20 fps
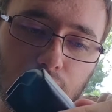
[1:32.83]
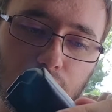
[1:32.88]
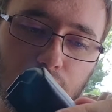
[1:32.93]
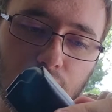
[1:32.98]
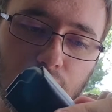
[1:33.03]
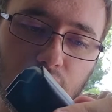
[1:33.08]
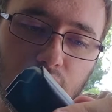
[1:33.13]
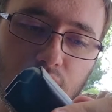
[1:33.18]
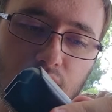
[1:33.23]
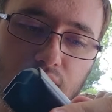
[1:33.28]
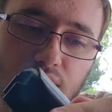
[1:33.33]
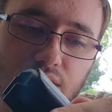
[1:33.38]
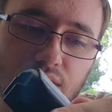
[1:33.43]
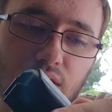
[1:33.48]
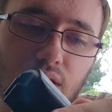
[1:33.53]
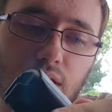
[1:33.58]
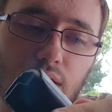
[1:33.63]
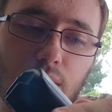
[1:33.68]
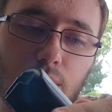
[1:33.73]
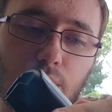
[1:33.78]
These
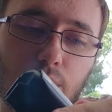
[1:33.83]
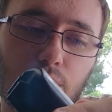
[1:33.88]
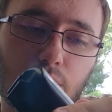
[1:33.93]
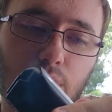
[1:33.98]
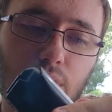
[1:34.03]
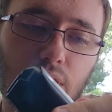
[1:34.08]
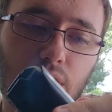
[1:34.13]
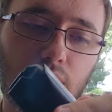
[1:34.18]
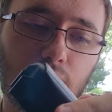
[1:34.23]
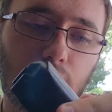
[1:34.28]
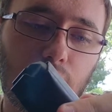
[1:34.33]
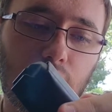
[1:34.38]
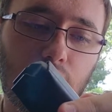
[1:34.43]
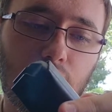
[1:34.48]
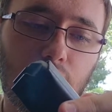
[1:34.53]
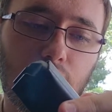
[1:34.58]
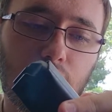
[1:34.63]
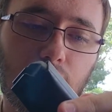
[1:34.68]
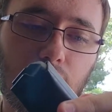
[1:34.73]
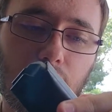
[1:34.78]
say
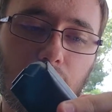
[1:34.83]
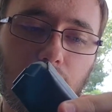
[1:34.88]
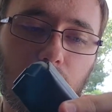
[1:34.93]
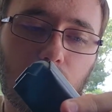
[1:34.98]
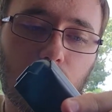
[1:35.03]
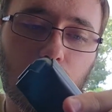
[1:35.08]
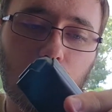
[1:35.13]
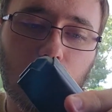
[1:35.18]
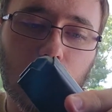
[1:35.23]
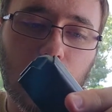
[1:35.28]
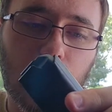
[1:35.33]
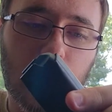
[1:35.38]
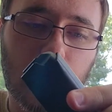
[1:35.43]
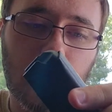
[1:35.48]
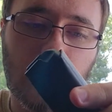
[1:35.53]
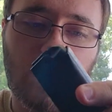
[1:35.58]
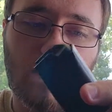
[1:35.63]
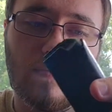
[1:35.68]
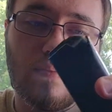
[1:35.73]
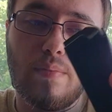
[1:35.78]
PB Cal
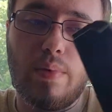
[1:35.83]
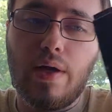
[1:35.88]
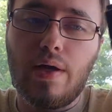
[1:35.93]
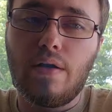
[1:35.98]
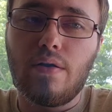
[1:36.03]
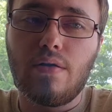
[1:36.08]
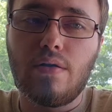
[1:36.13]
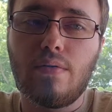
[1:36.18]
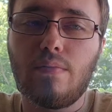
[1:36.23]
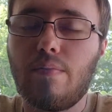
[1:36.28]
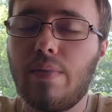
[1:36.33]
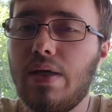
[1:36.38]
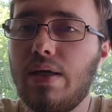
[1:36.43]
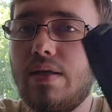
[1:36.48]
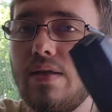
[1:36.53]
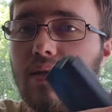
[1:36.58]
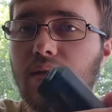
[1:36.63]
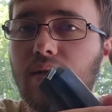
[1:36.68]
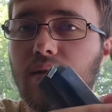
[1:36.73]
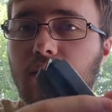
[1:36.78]
9 Para, made
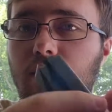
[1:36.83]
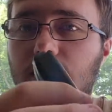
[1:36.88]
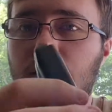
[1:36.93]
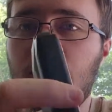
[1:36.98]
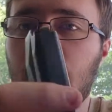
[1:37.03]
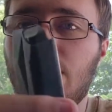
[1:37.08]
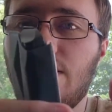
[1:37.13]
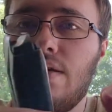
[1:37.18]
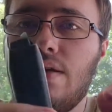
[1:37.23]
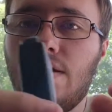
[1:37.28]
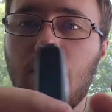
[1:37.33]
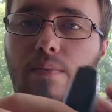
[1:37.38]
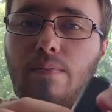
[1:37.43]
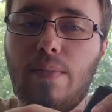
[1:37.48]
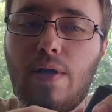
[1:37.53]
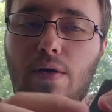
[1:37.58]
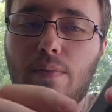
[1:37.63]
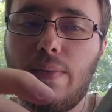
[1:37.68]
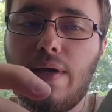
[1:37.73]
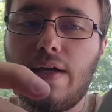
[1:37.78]
in Italy,
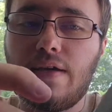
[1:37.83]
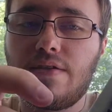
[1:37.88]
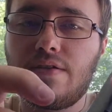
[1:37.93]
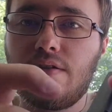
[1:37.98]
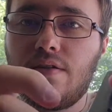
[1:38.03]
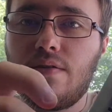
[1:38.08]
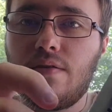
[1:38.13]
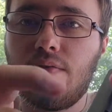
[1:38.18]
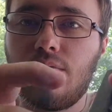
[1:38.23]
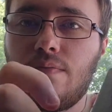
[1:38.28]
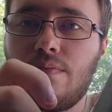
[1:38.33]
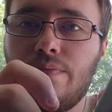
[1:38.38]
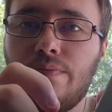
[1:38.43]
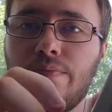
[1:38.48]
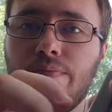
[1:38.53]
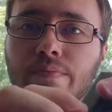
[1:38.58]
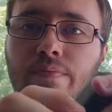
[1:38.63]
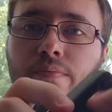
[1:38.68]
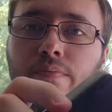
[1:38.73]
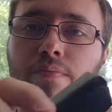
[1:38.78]
metal mags.
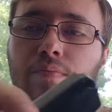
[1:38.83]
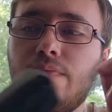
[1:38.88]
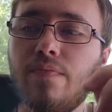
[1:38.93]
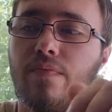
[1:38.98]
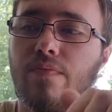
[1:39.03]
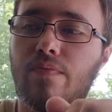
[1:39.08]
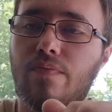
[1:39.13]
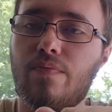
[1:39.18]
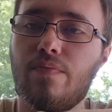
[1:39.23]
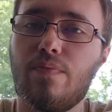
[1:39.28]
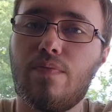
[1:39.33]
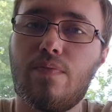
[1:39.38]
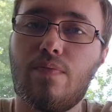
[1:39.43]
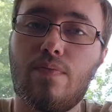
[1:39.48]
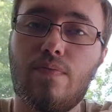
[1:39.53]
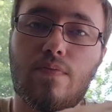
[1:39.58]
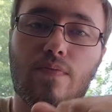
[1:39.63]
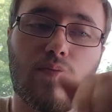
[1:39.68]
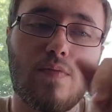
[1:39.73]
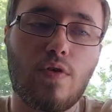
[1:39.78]

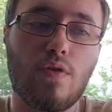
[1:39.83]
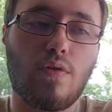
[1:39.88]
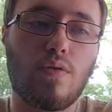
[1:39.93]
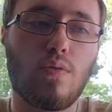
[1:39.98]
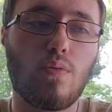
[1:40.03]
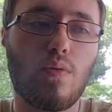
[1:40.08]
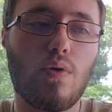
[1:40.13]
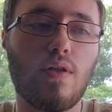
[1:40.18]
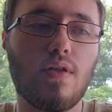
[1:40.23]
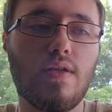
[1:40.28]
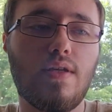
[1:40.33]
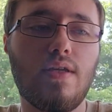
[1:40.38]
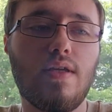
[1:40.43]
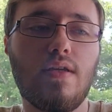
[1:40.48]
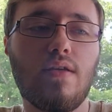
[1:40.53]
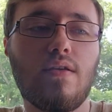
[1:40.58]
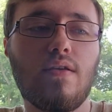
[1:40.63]
Good quality.